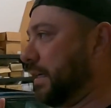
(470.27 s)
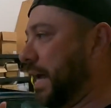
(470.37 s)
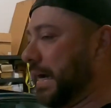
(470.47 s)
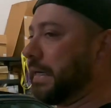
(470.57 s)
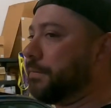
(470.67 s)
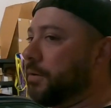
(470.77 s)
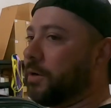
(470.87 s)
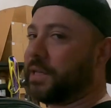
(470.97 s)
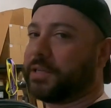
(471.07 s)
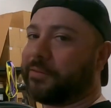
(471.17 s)
not gonna be
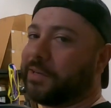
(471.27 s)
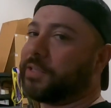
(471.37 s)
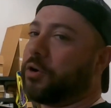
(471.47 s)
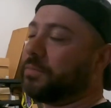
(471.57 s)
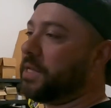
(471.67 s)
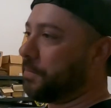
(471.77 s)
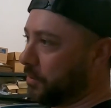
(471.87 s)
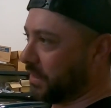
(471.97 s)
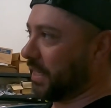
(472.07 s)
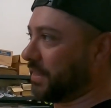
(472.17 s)
wanting to run to Home Depot
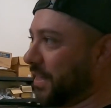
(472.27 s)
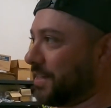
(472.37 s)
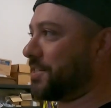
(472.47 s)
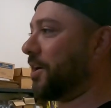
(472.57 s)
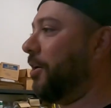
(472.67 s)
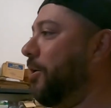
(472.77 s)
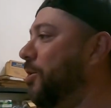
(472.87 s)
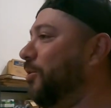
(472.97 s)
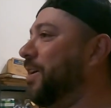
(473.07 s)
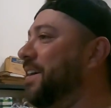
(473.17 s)
with that thing. So
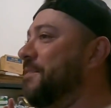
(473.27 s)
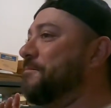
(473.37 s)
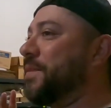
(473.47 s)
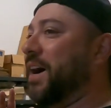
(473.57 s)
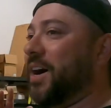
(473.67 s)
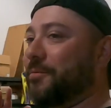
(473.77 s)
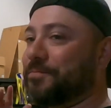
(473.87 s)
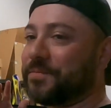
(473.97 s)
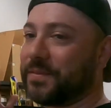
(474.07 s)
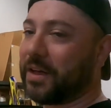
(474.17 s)

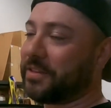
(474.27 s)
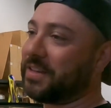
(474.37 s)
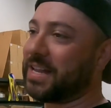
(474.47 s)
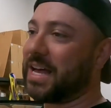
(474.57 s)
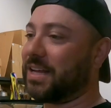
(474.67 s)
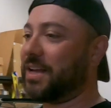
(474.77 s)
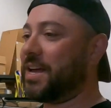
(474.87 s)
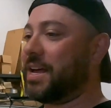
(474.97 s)
um, other than that,